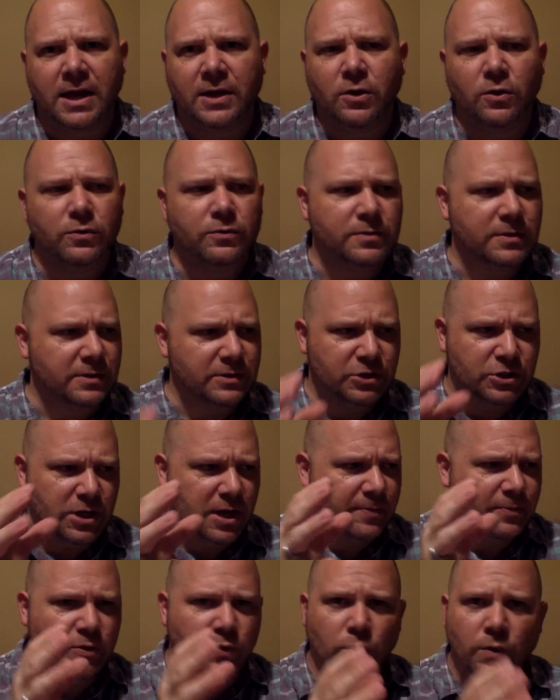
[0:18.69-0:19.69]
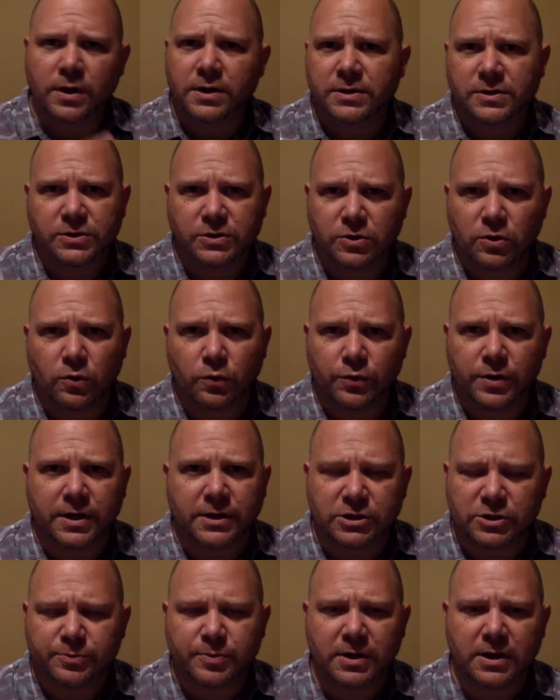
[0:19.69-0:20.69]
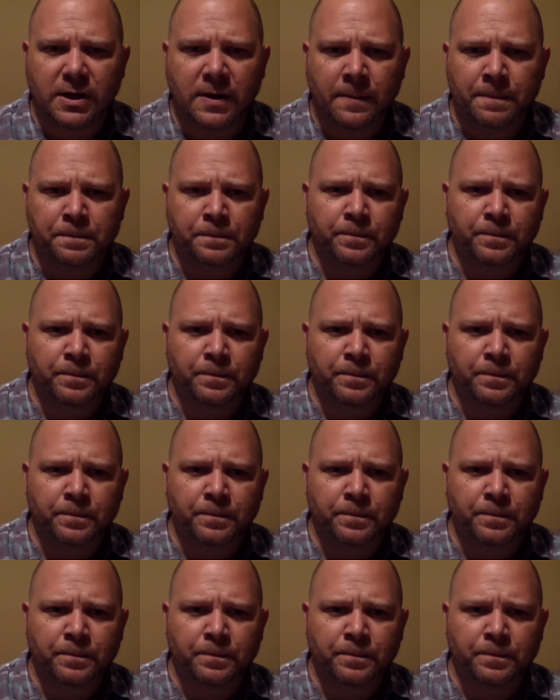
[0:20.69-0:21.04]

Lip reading: I know that chapter 1 is so rich, but